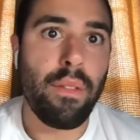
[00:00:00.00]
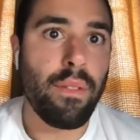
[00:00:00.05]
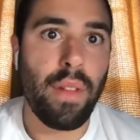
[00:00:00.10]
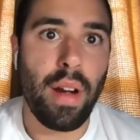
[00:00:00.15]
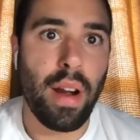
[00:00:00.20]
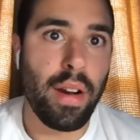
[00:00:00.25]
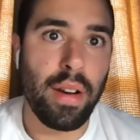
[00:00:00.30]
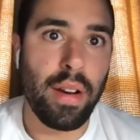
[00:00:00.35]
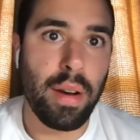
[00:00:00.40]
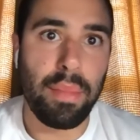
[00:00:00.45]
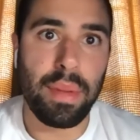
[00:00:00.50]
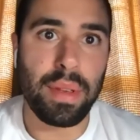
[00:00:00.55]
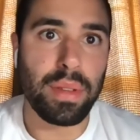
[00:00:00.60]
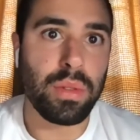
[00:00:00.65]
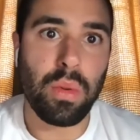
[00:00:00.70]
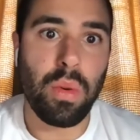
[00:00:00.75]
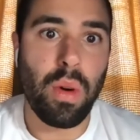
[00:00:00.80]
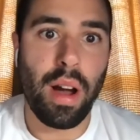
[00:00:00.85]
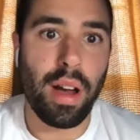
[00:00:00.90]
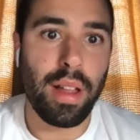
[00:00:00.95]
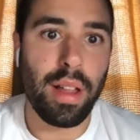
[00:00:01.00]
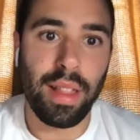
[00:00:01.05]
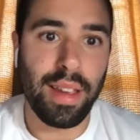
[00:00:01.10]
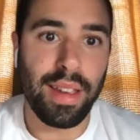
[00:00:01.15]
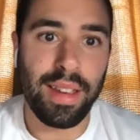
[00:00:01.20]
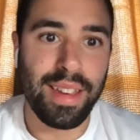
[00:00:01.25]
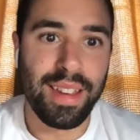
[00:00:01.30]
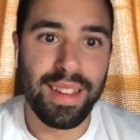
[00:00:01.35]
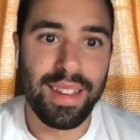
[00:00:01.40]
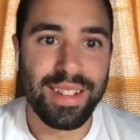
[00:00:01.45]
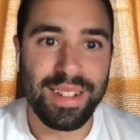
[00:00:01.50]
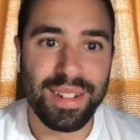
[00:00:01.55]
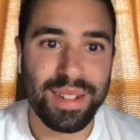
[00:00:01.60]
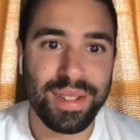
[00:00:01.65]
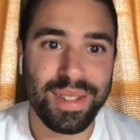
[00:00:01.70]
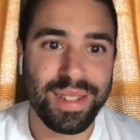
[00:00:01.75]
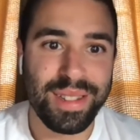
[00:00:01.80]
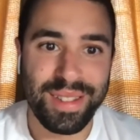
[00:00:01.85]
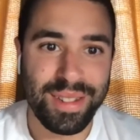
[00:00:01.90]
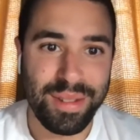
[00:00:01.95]
firing up his quad, he
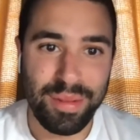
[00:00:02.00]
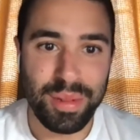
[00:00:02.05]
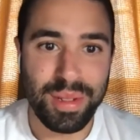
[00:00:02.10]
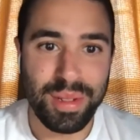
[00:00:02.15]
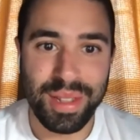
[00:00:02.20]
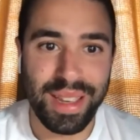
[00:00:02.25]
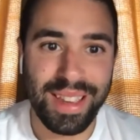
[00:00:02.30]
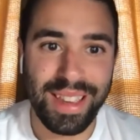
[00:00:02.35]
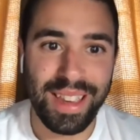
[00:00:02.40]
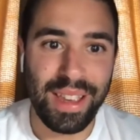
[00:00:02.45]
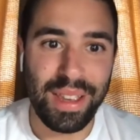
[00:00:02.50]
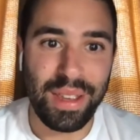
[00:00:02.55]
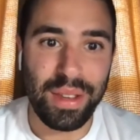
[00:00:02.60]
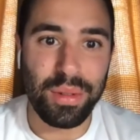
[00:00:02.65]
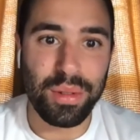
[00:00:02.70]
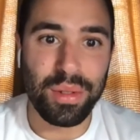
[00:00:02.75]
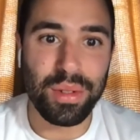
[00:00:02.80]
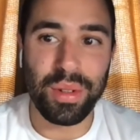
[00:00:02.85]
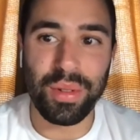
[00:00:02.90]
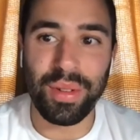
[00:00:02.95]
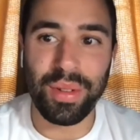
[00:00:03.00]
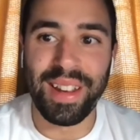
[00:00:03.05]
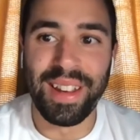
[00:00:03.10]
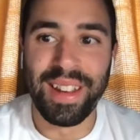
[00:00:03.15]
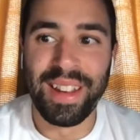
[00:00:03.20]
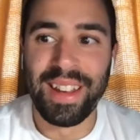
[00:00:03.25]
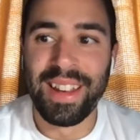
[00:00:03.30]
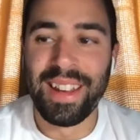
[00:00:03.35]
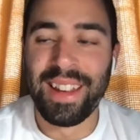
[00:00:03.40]
was like getting used to it.